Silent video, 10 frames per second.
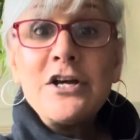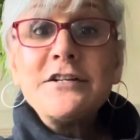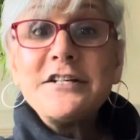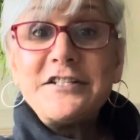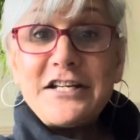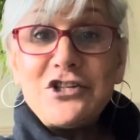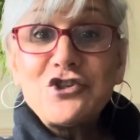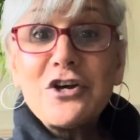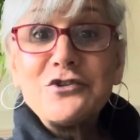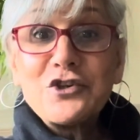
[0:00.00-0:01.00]
to teach
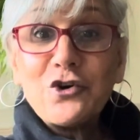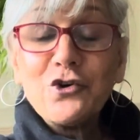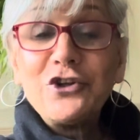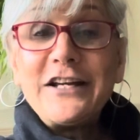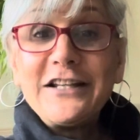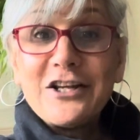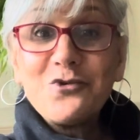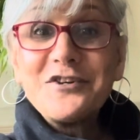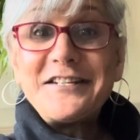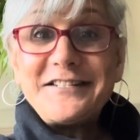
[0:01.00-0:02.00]
those early
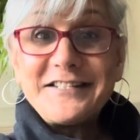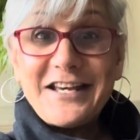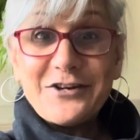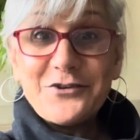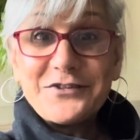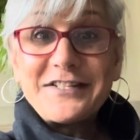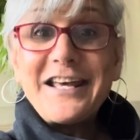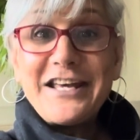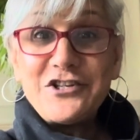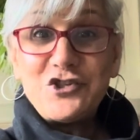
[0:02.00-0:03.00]
literacy skills.
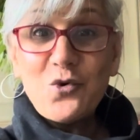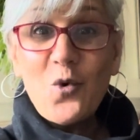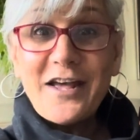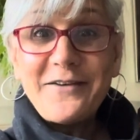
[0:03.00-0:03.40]
Enjoy.